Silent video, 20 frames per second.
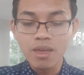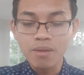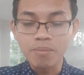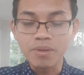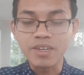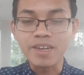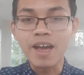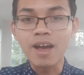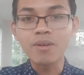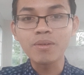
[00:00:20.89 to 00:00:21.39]

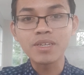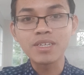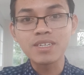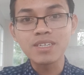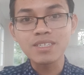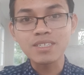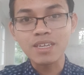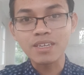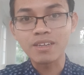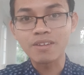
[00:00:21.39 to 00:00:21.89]
But now in
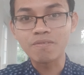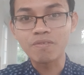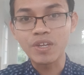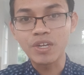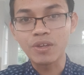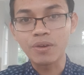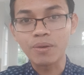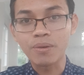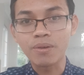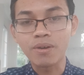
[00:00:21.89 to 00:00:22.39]
this second
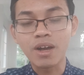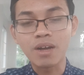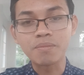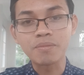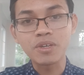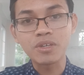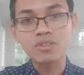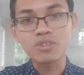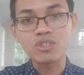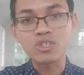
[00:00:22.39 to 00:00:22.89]
video, I'm
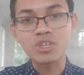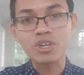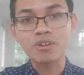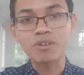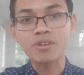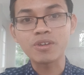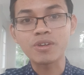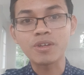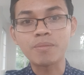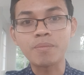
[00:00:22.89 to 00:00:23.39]
going to share
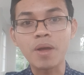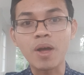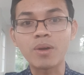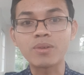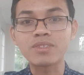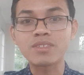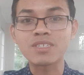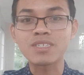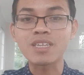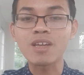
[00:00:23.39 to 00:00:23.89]
you about